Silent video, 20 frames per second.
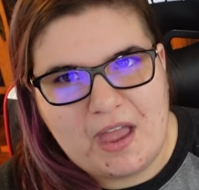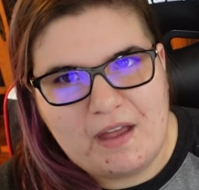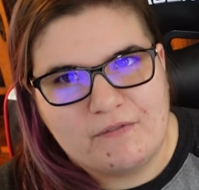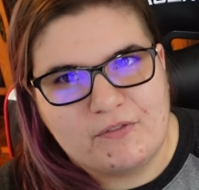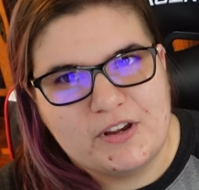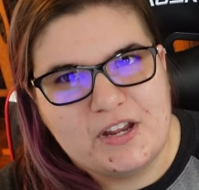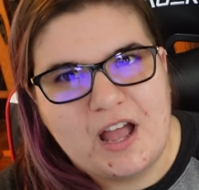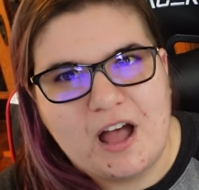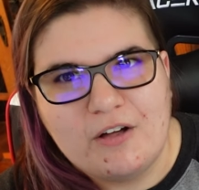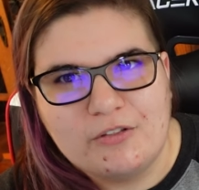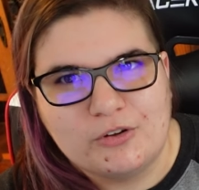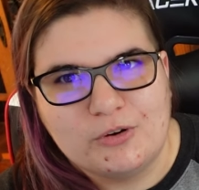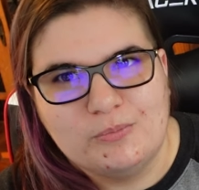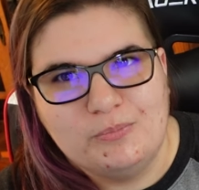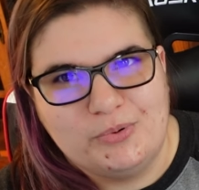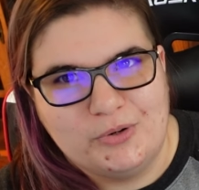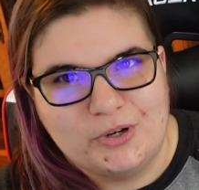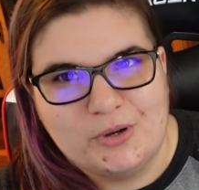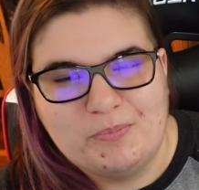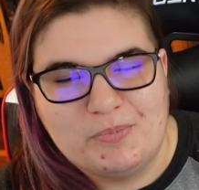every other
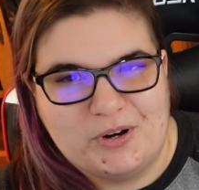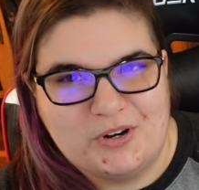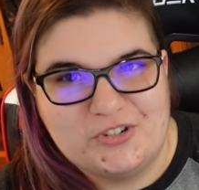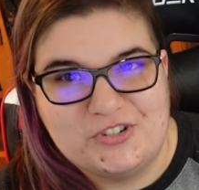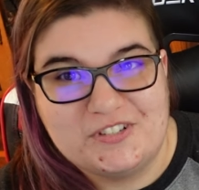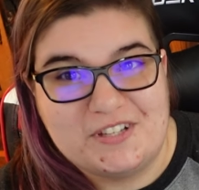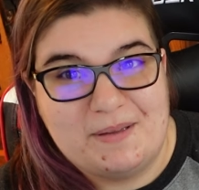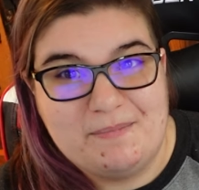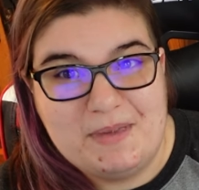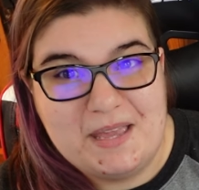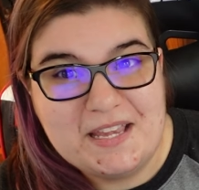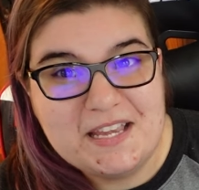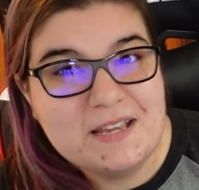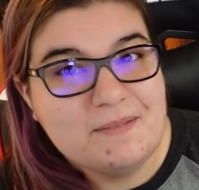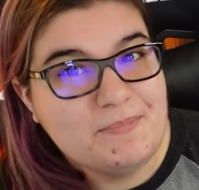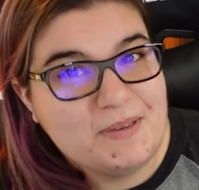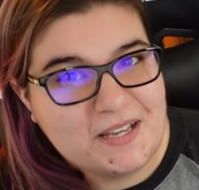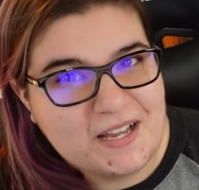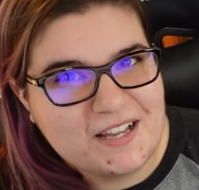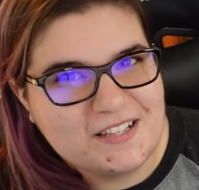book purchase I'm making
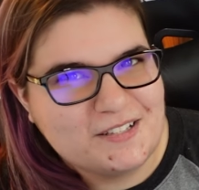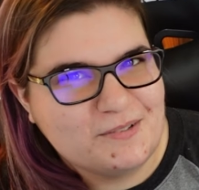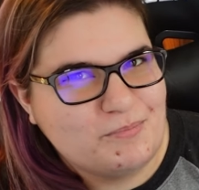because